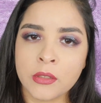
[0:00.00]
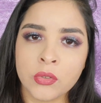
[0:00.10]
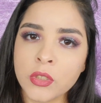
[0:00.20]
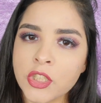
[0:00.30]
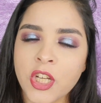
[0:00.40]

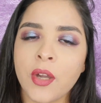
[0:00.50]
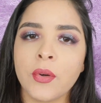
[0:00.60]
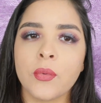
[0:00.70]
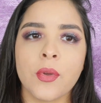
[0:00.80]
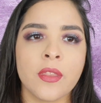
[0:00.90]
took a
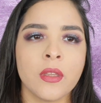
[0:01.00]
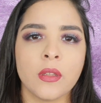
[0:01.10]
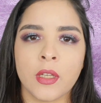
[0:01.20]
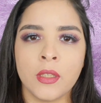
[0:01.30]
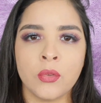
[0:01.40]
shower with
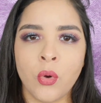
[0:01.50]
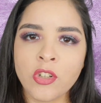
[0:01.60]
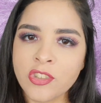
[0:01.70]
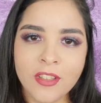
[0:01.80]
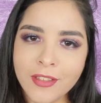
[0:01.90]
it, I
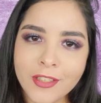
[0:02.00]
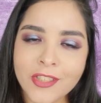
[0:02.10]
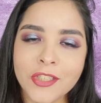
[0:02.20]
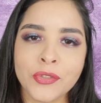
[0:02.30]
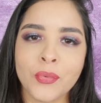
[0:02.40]
washed the
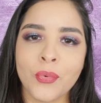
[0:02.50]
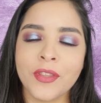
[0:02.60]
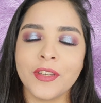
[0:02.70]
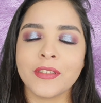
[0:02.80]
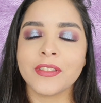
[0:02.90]
dishes
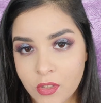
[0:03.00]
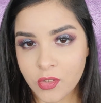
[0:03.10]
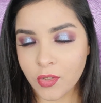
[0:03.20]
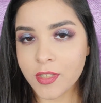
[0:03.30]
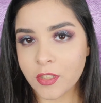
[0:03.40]
with it,
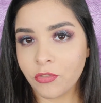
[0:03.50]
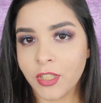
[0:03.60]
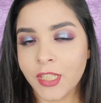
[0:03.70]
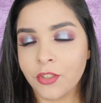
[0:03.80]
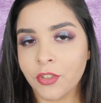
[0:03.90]
so it's
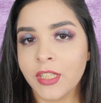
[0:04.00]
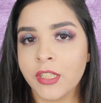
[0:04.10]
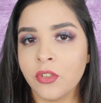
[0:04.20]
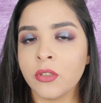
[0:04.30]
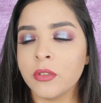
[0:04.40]

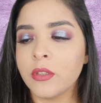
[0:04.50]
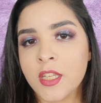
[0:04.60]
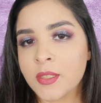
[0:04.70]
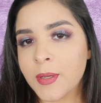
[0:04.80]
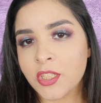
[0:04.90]
really good.
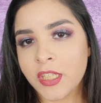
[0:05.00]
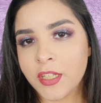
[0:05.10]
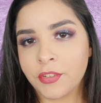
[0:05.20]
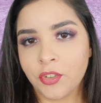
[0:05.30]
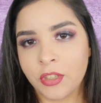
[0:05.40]

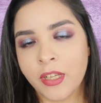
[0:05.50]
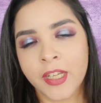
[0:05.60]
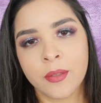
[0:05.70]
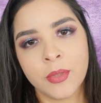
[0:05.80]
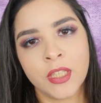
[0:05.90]
Especially if you're
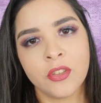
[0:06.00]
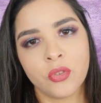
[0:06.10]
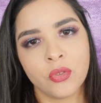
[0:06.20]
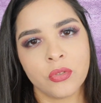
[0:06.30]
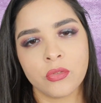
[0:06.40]
like me, you
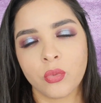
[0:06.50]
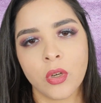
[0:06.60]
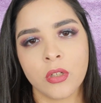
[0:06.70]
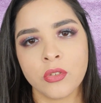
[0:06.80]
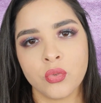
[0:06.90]
don't
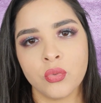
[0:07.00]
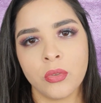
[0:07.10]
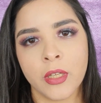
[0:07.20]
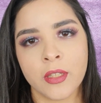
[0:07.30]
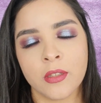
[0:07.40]
want to do
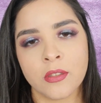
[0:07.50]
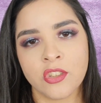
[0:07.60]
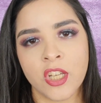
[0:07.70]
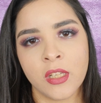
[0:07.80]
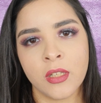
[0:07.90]
like the
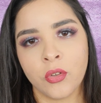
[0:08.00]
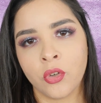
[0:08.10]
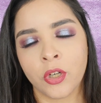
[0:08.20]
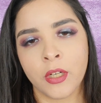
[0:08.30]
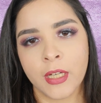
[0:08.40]
gel
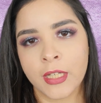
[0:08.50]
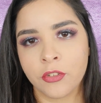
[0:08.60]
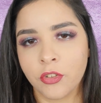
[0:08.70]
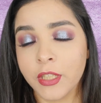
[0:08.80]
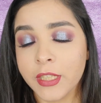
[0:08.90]
or
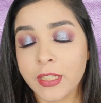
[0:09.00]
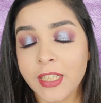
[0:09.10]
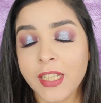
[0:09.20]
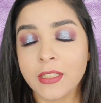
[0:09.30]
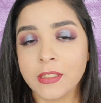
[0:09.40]
acrylic
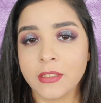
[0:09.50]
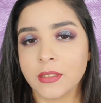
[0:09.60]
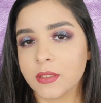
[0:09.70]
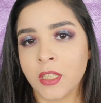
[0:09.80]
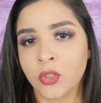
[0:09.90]

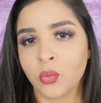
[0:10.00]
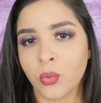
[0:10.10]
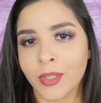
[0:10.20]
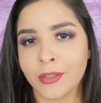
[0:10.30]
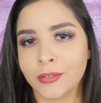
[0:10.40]
nails. I don't
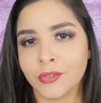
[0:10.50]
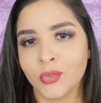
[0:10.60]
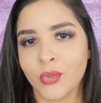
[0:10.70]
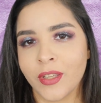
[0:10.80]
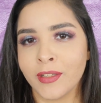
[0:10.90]
want to
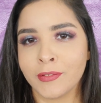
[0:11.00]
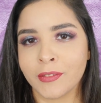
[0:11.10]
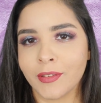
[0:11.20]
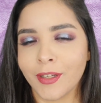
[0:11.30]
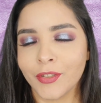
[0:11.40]
do
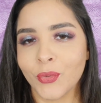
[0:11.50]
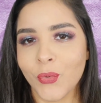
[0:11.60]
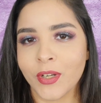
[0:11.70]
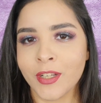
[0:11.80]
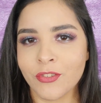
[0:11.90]
that. I don't
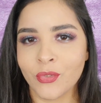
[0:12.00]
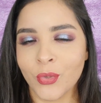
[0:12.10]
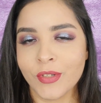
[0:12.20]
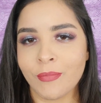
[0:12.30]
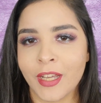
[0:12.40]
want to
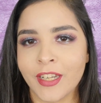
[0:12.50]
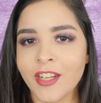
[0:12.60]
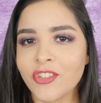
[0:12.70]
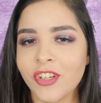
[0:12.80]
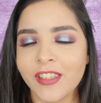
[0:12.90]
ruin my
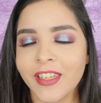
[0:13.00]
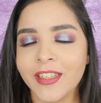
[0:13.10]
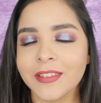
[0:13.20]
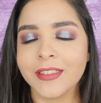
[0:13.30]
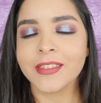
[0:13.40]
natural
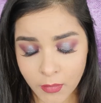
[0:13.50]
nails,